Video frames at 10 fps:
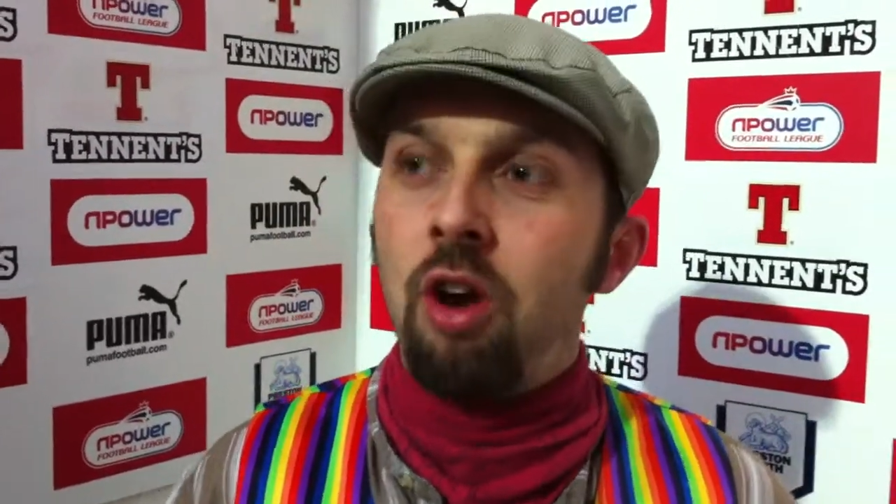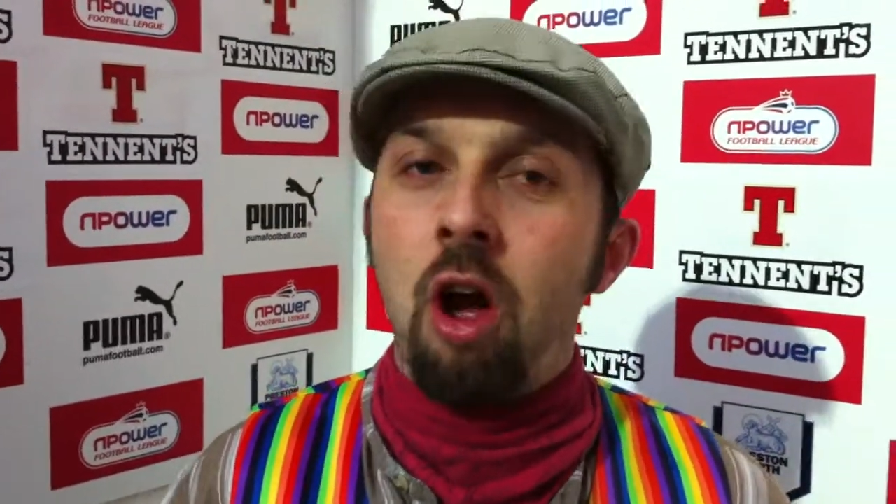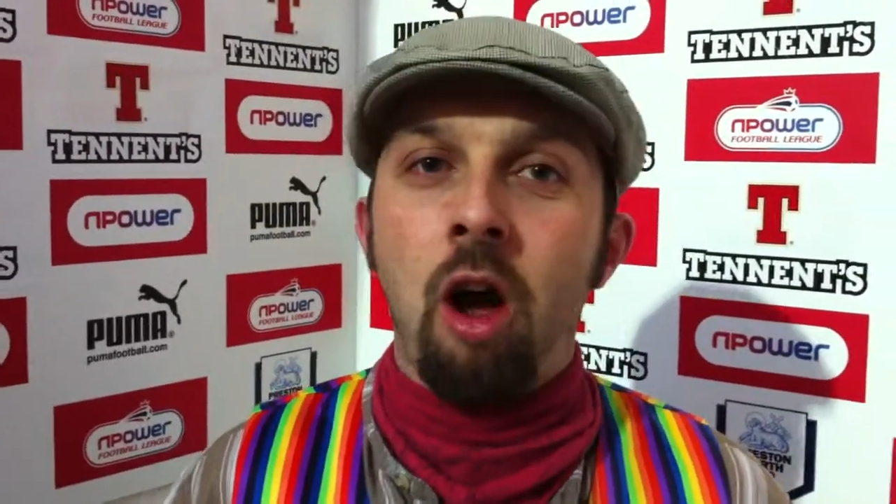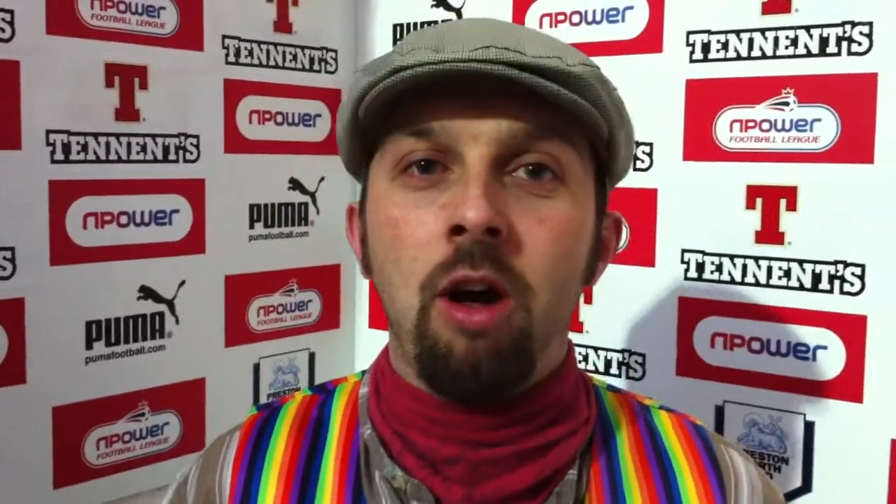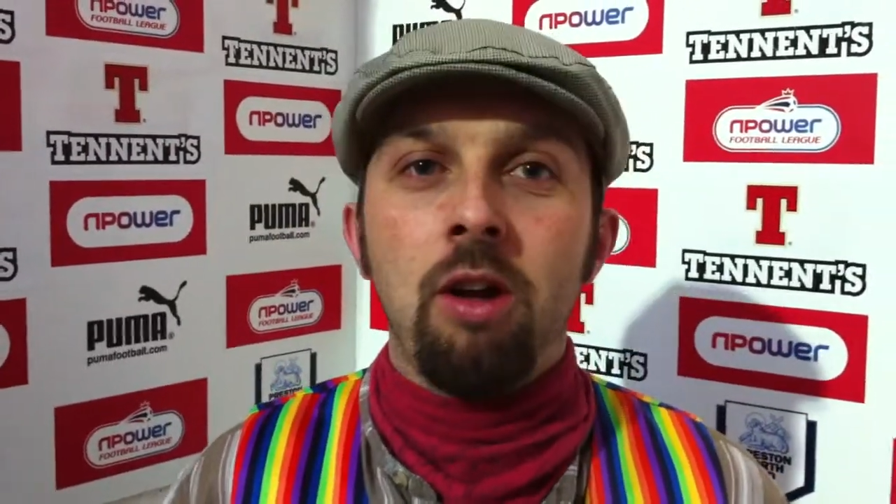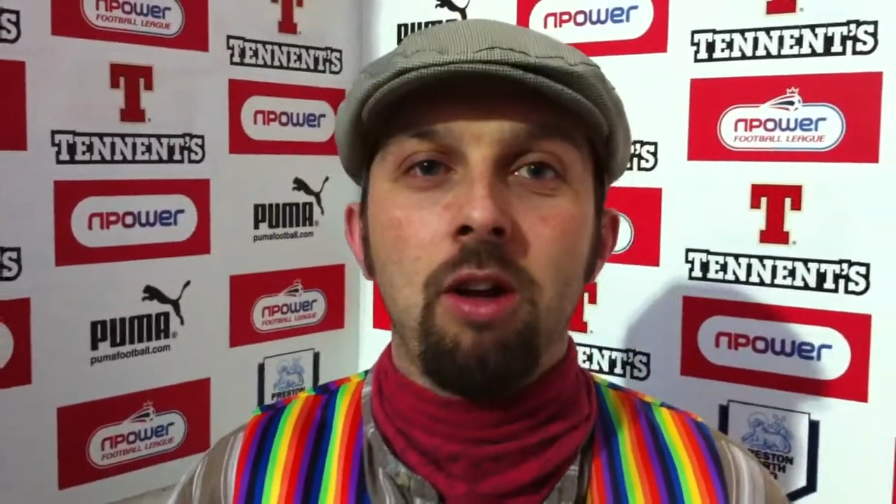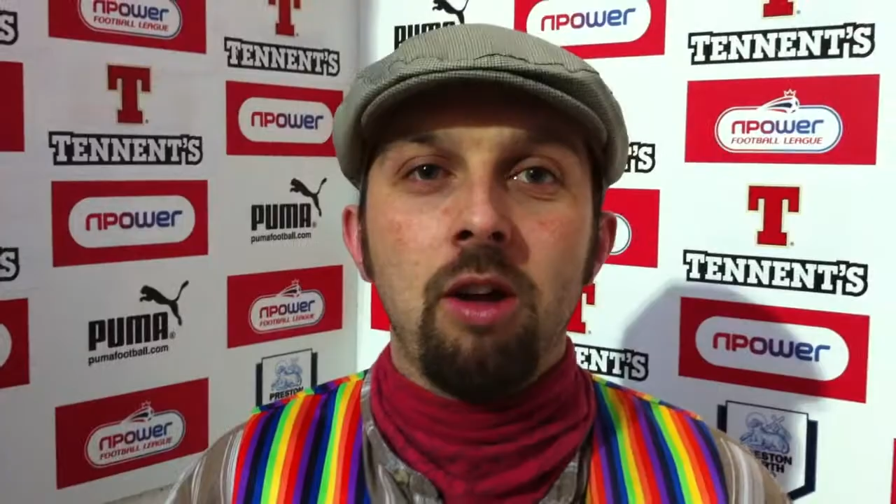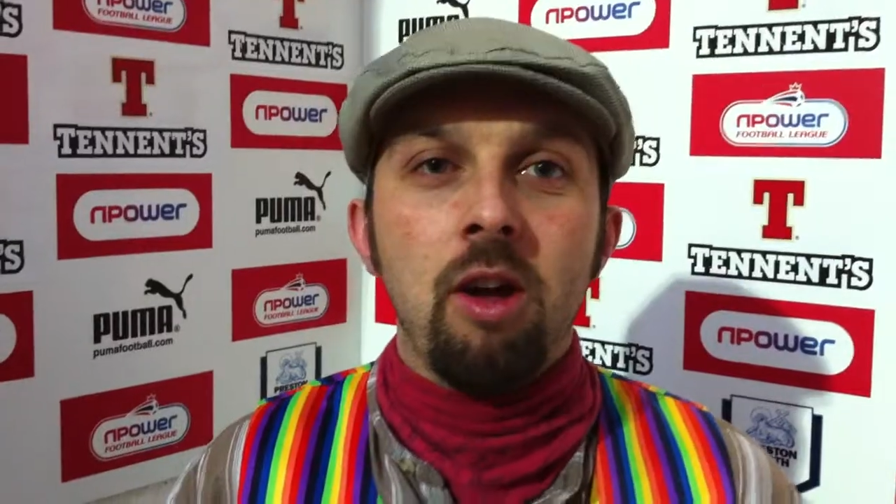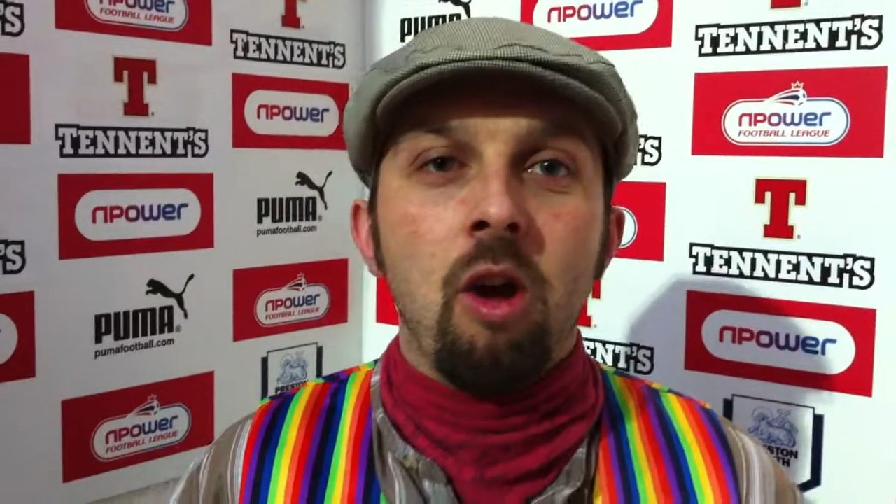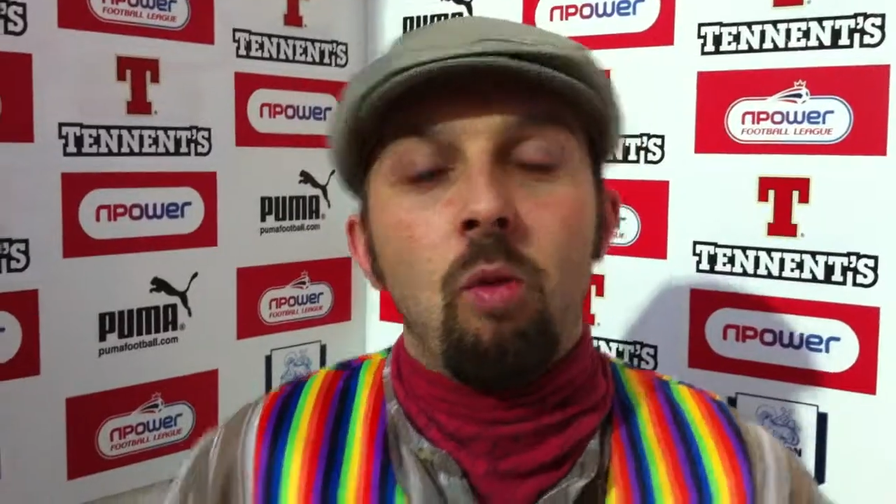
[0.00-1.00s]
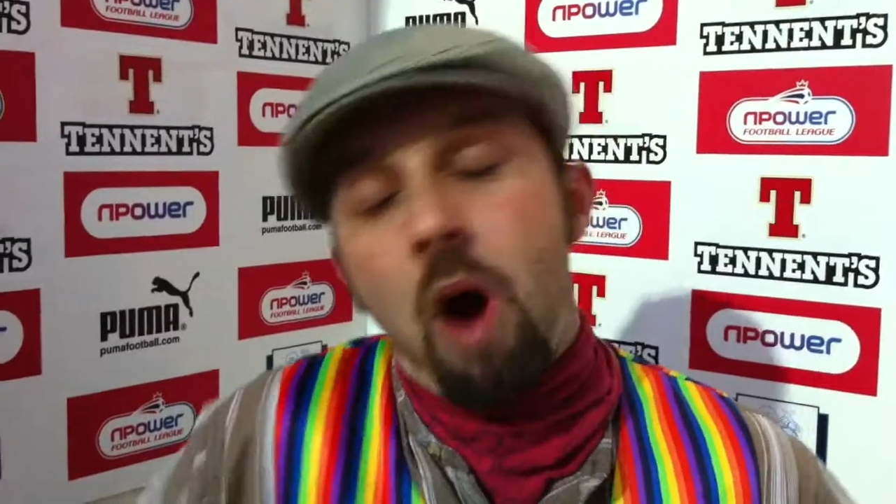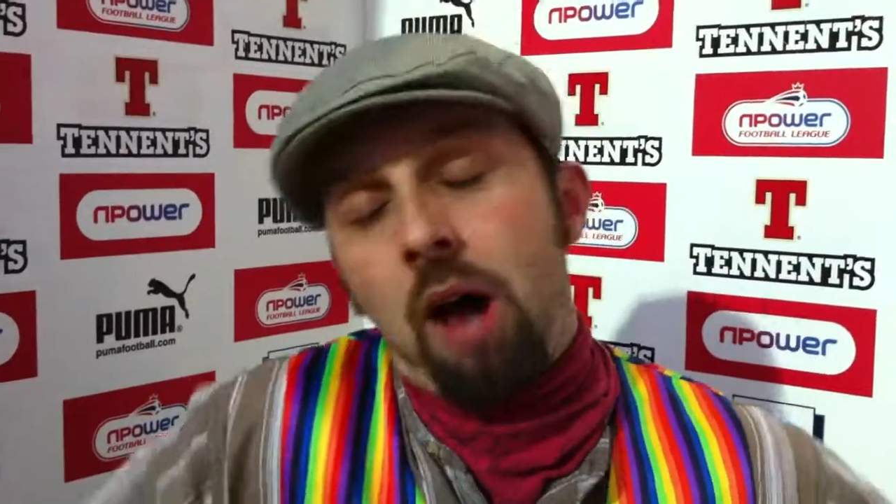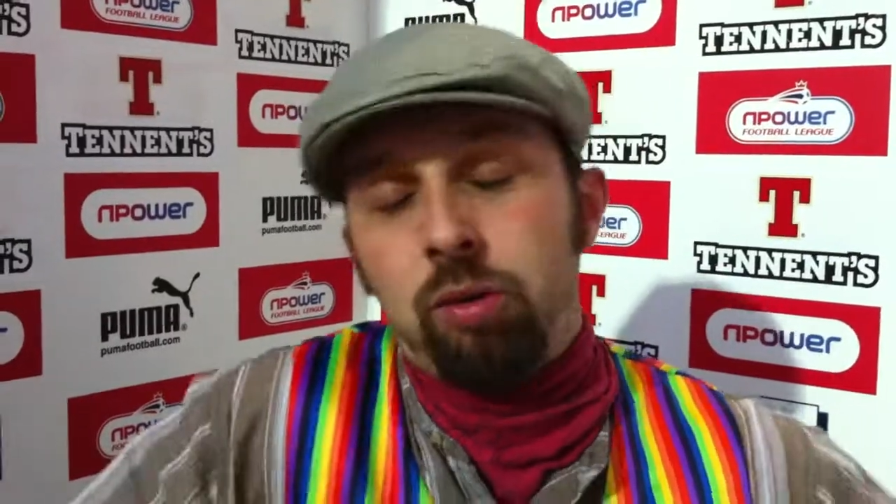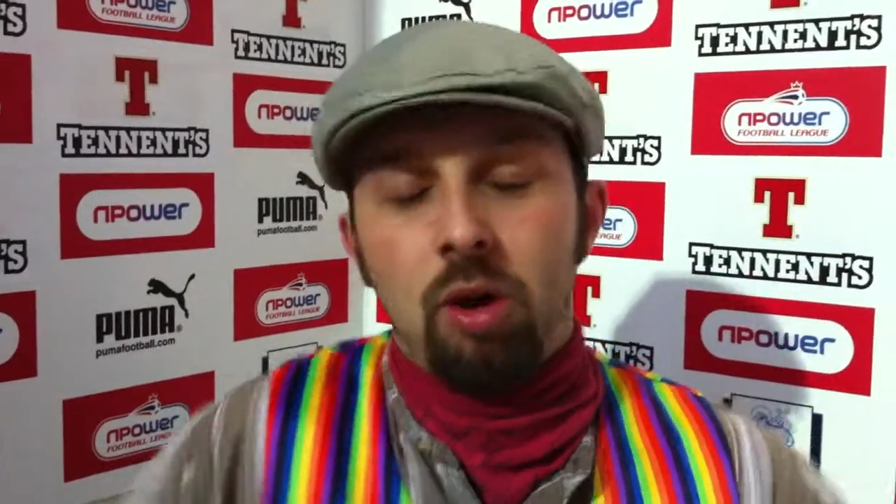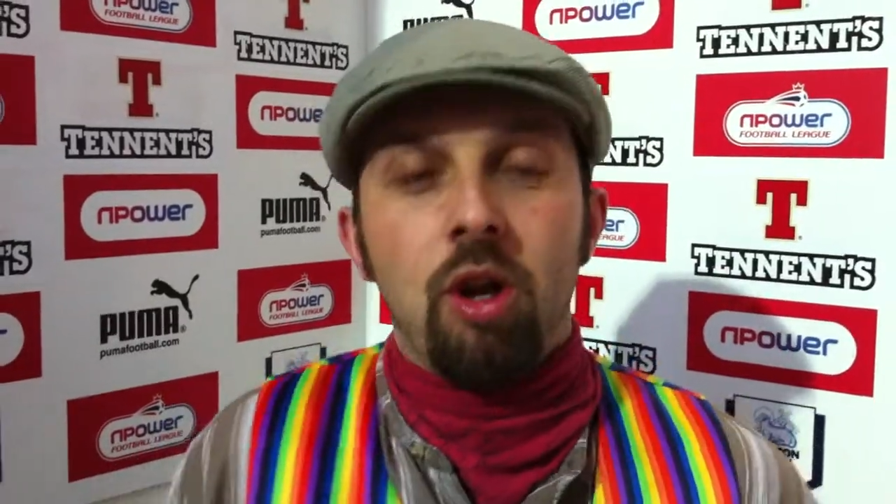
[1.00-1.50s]
and, uh,
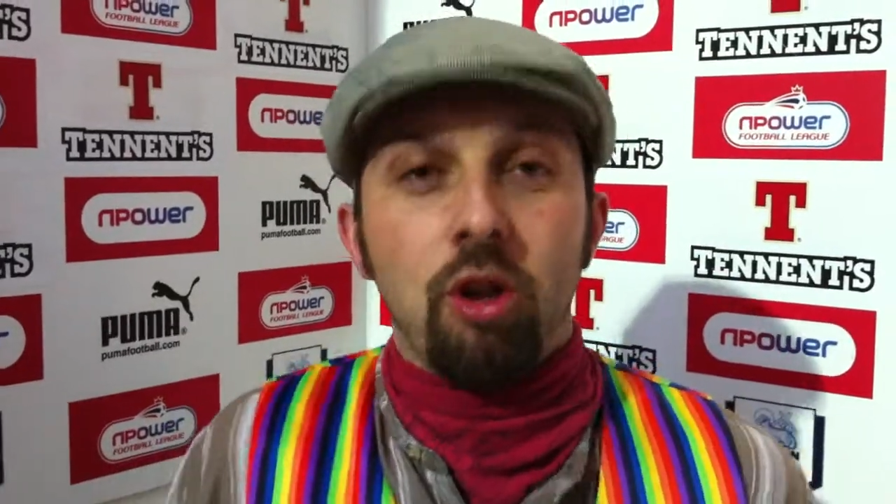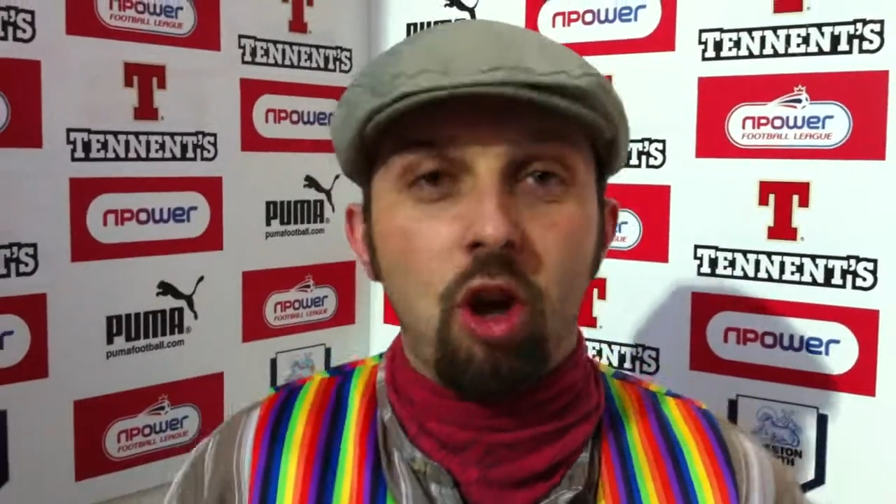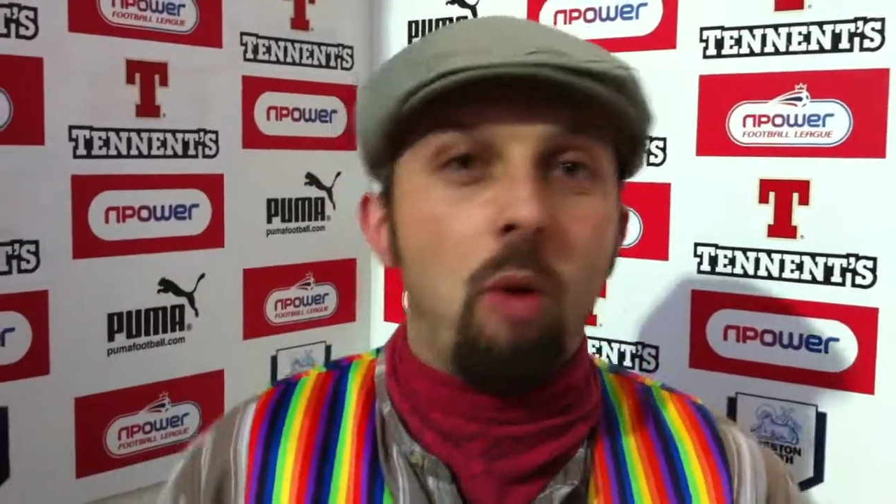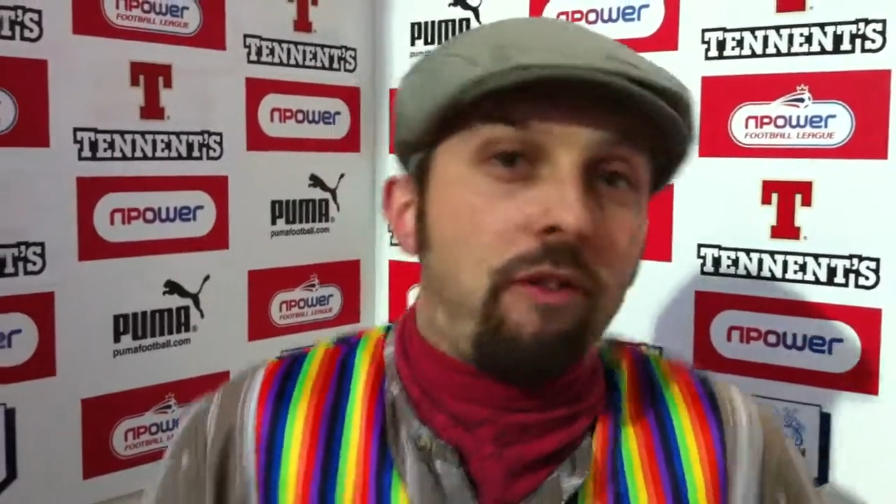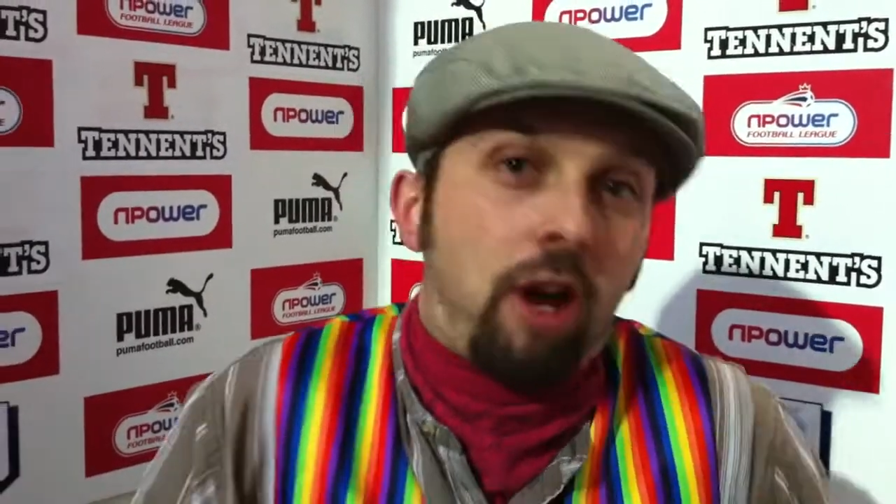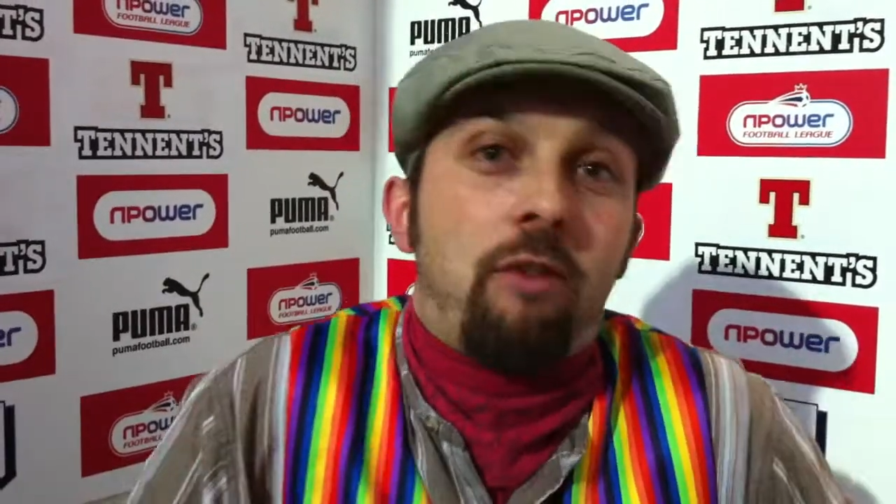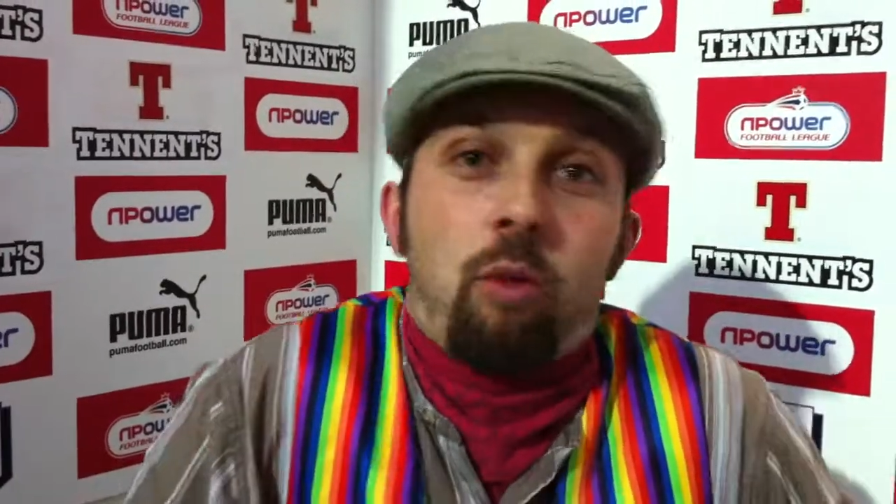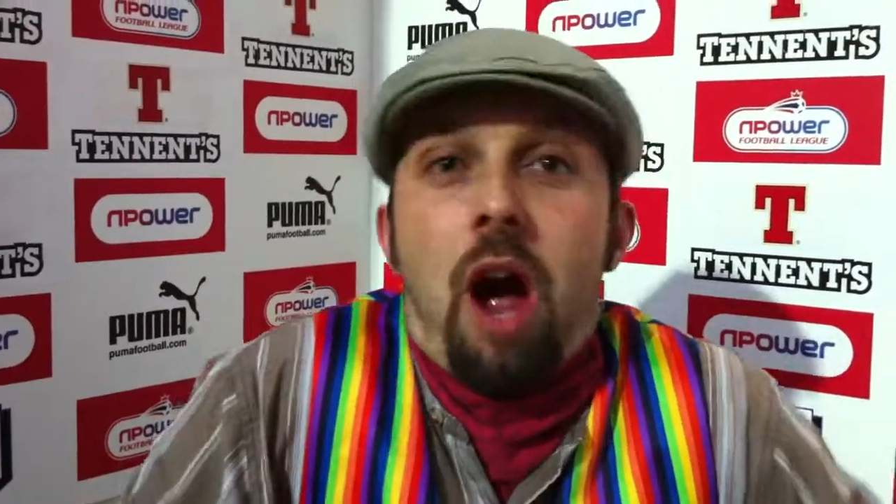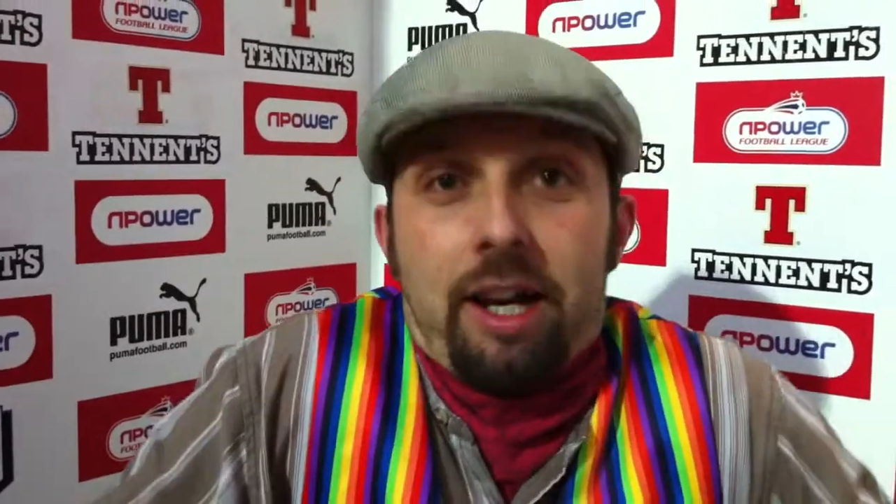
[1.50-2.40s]
well, you know, we've given,